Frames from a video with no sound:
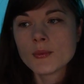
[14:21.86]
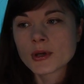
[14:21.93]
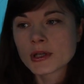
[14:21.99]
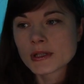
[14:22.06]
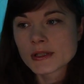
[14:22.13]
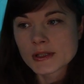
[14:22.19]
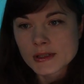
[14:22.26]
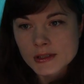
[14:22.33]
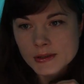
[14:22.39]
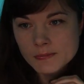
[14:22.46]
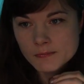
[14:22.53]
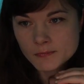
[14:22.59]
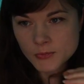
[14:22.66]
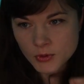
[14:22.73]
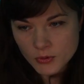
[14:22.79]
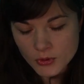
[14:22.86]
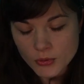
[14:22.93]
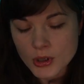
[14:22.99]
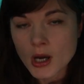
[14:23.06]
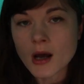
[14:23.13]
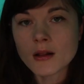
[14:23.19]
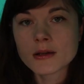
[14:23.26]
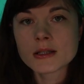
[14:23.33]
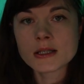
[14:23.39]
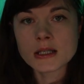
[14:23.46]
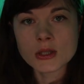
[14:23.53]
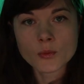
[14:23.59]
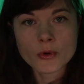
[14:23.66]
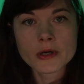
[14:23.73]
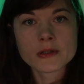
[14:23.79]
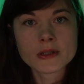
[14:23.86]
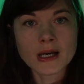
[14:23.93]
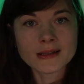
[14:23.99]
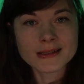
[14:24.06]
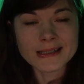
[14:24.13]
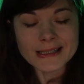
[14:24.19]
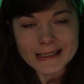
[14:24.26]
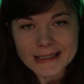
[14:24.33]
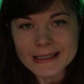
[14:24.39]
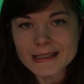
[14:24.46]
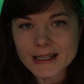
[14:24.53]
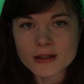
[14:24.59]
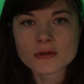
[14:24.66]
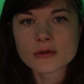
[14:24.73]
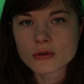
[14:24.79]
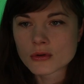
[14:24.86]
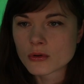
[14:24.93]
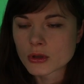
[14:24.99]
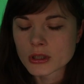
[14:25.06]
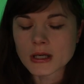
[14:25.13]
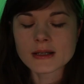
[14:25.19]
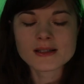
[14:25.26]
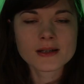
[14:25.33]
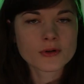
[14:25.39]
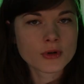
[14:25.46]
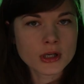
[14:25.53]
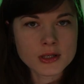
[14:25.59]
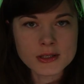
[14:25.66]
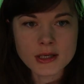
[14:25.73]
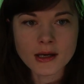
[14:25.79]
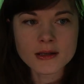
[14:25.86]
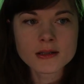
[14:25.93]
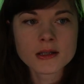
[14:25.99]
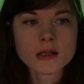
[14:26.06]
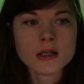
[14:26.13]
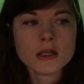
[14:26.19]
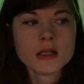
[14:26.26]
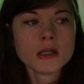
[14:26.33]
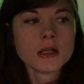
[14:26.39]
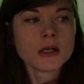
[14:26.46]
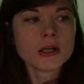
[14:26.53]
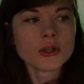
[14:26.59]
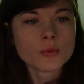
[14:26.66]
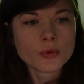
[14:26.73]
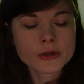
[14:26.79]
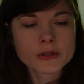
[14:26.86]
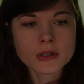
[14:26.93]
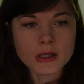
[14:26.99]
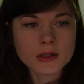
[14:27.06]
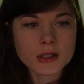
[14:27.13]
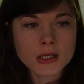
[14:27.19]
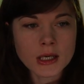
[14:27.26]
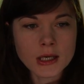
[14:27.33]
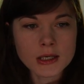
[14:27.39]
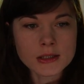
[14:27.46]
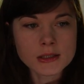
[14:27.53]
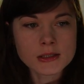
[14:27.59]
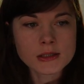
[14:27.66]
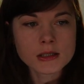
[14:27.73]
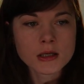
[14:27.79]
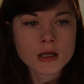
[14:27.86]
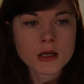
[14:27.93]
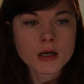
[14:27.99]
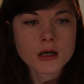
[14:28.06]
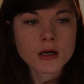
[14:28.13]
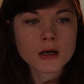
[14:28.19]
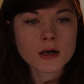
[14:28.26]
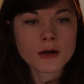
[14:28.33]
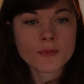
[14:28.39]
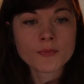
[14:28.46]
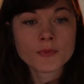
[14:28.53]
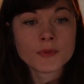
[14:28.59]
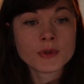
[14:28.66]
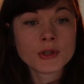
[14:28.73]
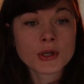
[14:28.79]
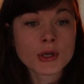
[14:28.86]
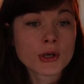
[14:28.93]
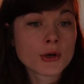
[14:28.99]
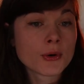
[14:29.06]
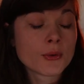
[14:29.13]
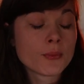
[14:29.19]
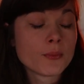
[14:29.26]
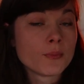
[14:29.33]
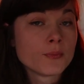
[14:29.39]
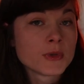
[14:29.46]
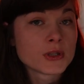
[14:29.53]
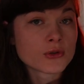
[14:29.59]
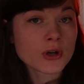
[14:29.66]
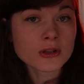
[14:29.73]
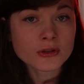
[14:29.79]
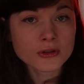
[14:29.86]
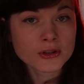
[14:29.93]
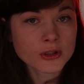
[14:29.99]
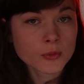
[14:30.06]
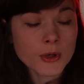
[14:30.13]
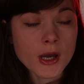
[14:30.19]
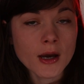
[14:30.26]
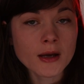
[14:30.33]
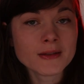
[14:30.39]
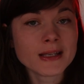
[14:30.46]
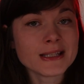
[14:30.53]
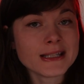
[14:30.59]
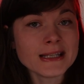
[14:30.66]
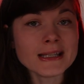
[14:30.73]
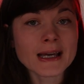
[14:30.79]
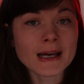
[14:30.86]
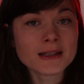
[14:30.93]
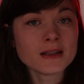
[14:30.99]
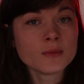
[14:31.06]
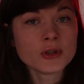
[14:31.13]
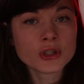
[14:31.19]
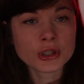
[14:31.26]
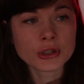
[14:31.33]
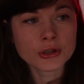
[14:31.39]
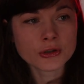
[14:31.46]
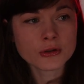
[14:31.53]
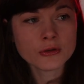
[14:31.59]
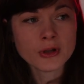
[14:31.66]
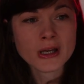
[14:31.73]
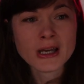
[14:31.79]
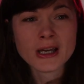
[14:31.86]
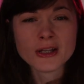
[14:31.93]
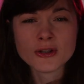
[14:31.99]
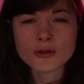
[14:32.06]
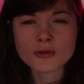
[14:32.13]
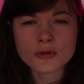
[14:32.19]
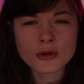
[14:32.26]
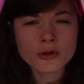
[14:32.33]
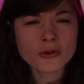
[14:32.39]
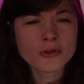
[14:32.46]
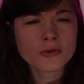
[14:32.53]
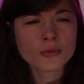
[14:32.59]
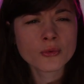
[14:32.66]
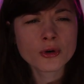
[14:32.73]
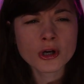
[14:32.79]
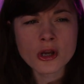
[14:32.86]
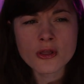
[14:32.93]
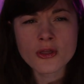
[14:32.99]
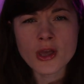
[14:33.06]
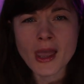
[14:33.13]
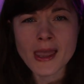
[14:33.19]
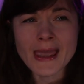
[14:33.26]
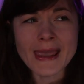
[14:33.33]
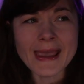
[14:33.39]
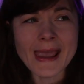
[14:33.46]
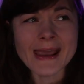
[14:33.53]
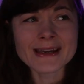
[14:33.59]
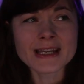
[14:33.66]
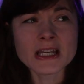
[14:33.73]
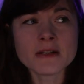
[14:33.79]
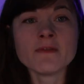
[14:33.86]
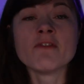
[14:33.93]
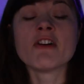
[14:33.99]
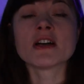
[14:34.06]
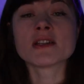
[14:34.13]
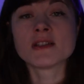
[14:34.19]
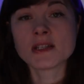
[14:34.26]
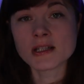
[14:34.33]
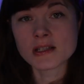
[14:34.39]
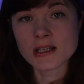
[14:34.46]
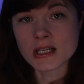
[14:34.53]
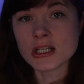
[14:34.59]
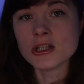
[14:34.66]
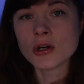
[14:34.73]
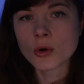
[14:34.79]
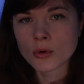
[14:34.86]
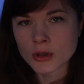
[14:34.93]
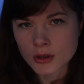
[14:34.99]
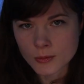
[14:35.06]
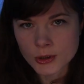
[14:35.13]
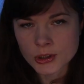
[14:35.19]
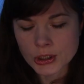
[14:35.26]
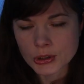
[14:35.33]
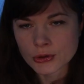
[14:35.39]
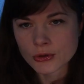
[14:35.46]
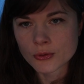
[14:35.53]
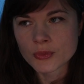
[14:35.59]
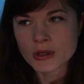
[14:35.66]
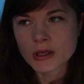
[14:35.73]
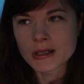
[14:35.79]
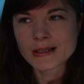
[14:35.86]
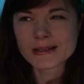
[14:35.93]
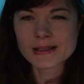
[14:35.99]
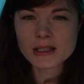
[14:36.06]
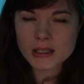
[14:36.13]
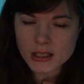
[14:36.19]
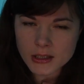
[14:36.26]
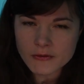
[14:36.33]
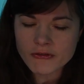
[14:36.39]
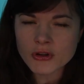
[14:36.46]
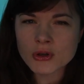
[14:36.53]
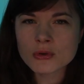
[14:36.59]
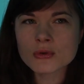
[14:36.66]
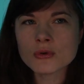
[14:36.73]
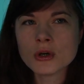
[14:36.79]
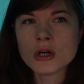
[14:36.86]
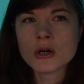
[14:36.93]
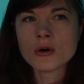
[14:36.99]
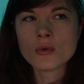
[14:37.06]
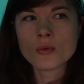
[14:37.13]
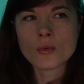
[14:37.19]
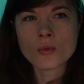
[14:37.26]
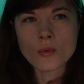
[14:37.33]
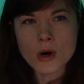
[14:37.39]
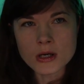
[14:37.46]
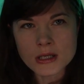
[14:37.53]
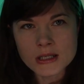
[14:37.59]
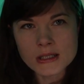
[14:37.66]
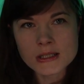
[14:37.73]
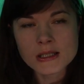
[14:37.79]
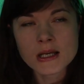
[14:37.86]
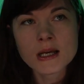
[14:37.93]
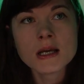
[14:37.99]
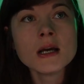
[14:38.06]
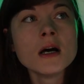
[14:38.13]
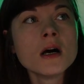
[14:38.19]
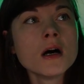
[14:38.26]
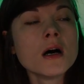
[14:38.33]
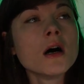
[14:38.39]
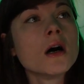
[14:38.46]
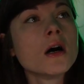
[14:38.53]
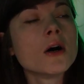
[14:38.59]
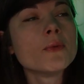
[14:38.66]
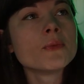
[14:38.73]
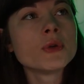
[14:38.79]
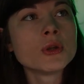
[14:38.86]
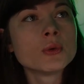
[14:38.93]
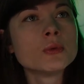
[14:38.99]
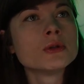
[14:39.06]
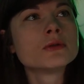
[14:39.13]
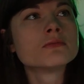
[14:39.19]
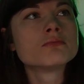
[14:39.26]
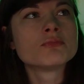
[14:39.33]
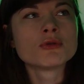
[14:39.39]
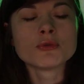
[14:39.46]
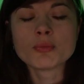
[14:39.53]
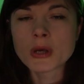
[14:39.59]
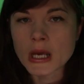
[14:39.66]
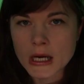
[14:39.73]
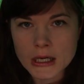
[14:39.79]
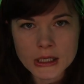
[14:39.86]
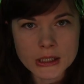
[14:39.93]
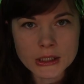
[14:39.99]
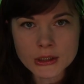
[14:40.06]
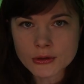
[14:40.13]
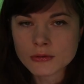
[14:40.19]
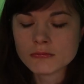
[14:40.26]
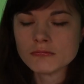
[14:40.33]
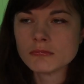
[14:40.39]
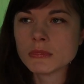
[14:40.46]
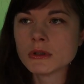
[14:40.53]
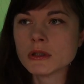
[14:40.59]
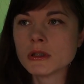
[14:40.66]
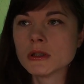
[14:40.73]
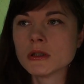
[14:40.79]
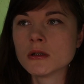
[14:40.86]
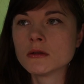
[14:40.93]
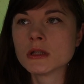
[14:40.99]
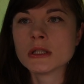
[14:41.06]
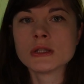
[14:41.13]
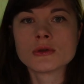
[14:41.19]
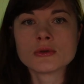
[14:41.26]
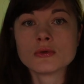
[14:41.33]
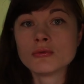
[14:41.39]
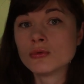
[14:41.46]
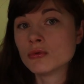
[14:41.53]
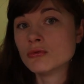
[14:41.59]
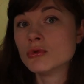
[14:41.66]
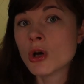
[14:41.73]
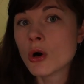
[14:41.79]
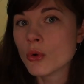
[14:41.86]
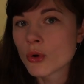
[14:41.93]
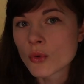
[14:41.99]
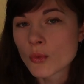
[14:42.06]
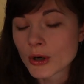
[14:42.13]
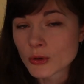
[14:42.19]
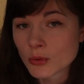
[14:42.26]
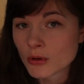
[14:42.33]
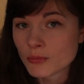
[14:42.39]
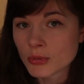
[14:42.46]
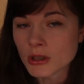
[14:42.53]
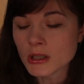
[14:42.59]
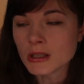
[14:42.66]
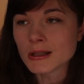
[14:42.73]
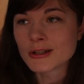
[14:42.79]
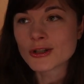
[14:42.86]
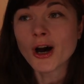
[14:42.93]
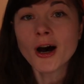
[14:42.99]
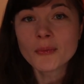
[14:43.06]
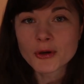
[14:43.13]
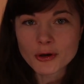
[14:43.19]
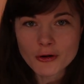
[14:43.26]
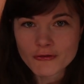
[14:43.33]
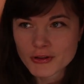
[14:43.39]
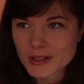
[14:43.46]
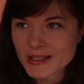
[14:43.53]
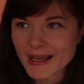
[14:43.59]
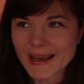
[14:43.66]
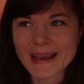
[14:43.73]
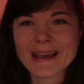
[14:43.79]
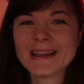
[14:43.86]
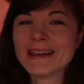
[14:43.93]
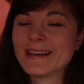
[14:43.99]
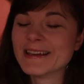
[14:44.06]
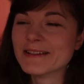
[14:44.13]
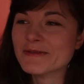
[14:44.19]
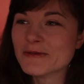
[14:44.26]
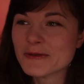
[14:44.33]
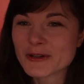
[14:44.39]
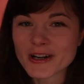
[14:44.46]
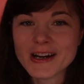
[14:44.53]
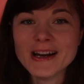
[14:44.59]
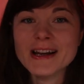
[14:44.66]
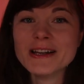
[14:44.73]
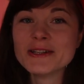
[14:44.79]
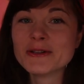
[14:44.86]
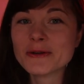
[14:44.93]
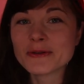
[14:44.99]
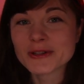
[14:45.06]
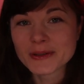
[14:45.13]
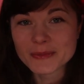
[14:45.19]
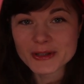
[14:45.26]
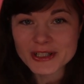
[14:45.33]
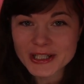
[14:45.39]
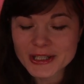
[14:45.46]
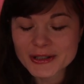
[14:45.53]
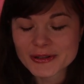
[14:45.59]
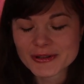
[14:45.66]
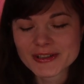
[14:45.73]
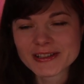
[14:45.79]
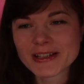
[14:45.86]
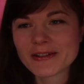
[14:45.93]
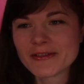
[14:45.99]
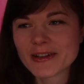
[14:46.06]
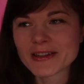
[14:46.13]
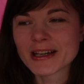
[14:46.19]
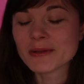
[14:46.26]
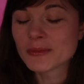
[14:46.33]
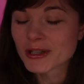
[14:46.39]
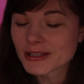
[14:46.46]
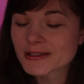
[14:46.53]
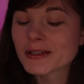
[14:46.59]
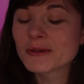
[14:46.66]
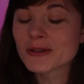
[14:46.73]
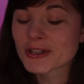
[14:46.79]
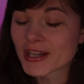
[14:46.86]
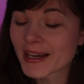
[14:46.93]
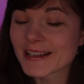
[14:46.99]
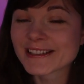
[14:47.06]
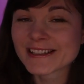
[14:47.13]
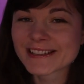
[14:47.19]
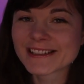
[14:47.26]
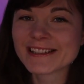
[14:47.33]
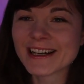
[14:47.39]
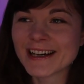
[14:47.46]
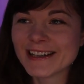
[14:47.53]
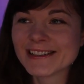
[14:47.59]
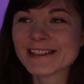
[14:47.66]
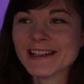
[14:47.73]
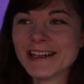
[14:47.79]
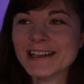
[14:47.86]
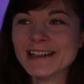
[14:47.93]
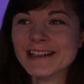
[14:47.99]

Because the reality it was that in our cohort, as I already said, it was not the case. The instructor that we had, they didn't have the material, nor were they any invested in knowing the material, because if you want it, you would prepare into knowing what will be the topic of the day or knowing the material and stuff like that, because there were cases that,